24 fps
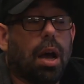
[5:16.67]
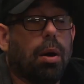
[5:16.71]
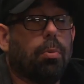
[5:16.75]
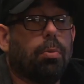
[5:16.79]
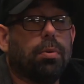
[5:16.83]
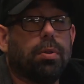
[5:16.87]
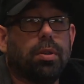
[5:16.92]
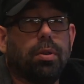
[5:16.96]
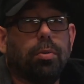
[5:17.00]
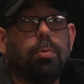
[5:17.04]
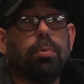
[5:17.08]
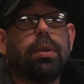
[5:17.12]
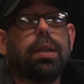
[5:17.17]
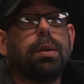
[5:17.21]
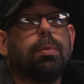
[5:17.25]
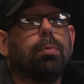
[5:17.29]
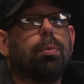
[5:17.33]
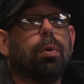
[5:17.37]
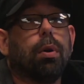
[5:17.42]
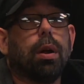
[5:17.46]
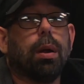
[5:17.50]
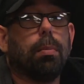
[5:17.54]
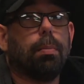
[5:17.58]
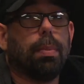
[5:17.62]
you wouldn't even
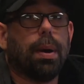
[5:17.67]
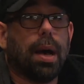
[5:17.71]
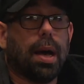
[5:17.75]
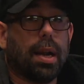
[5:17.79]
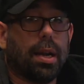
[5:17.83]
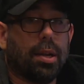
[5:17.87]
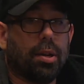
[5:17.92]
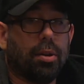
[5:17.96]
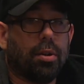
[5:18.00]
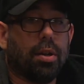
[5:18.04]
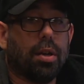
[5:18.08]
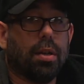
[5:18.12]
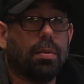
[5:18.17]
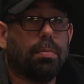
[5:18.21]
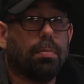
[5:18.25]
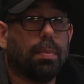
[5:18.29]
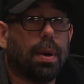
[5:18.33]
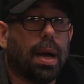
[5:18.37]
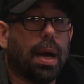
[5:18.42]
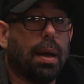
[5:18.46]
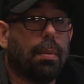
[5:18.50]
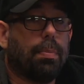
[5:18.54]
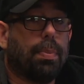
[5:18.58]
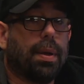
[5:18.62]
worry about it. You couldn't
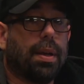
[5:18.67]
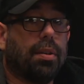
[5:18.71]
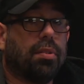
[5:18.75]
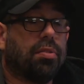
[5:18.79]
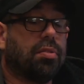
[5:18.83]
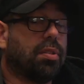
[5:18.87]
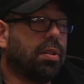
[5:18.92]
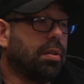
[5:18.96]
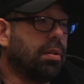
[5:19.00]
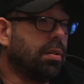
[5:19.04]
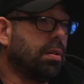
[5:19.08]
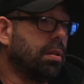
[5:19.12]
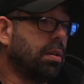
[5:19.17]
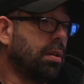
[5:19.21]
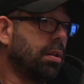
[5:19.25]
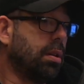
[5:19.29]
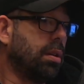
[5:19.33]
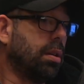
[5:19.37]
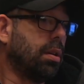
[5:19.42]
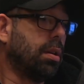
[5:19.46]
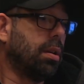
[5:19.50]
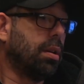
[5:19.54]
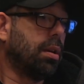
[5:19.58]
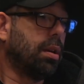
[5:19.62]
buy a piece to,
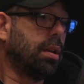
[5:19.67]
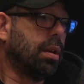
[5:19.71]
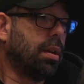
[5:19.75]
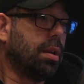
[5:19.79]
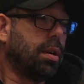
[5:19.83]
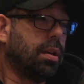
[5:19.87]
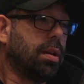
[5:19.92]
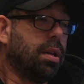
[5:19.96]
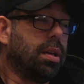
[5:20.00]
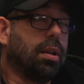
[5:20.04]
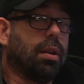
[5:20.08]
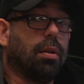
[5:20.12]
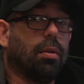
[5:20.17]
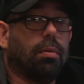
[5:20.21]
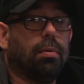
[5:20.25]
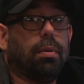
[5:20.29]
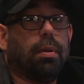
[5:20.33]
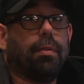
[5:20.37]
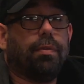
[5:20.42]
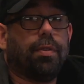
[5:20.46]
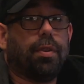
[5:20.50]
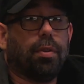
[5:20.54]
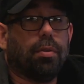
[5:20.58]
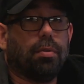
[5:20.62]
you know,
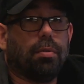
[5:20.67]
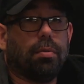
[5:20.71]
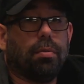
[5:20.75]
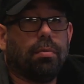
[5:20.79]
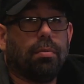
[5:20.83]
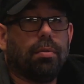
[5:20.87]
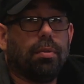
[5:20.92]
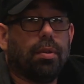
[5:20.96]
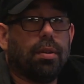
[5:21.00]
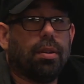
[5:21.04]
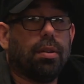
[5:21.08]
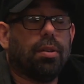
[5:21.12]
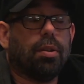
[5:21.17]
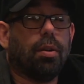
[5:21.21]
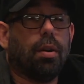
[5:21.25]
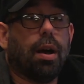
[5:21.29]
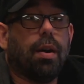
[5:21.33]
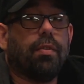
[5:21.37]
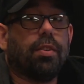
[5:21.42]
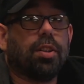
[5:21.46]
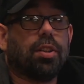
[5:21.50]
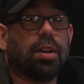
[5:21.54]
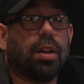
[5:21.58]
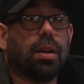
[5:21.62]
if you don't
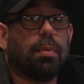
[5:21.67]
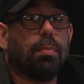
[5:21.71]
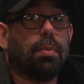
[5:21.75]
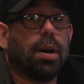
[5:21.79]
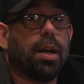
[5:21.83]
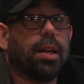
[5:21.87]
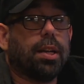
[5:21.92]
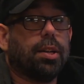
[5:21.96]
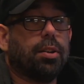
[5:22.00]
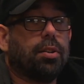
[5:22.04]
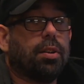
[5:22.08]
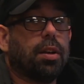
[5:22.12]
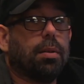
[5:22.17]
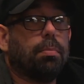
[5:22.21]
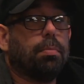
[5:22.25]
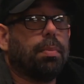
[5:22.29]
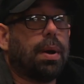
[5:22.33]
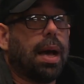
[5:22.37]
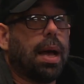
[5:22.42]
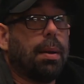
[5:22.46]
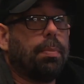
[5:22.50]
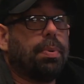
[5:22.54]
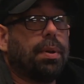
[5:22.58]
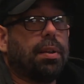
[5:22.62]
have a ton of money, you couldn't
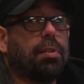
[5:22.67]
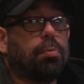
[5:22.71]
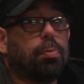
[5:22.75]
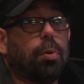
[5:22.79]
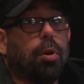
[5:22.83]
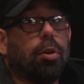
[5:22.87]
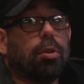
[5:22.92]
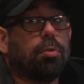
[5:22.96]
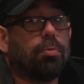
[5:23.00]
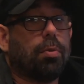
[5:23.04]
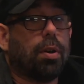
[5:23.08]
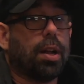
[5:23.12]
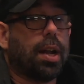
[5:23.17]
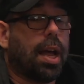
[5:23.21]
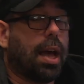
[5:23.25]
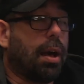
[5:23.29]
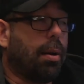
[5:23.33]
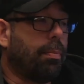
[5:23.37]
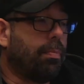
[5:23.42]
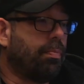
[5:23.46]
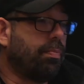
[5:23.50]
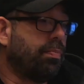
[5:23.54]
buy a piece where it'd run out.